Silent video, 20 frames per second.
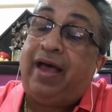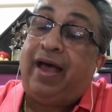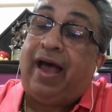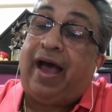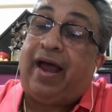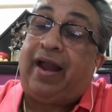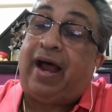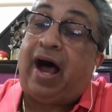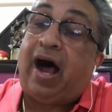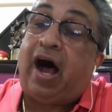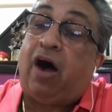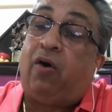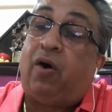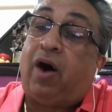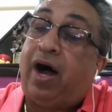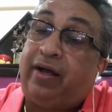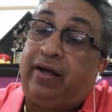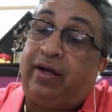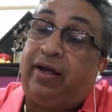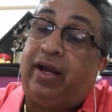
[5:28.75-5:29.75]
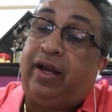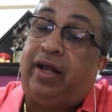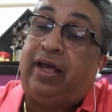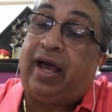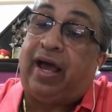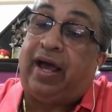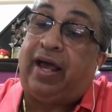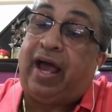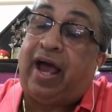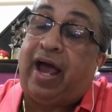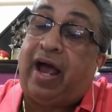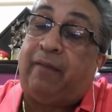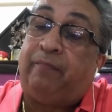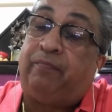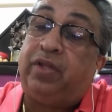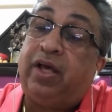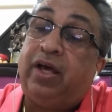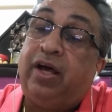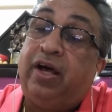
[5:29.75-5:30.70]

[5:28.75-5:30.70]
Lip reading: And how hungry I am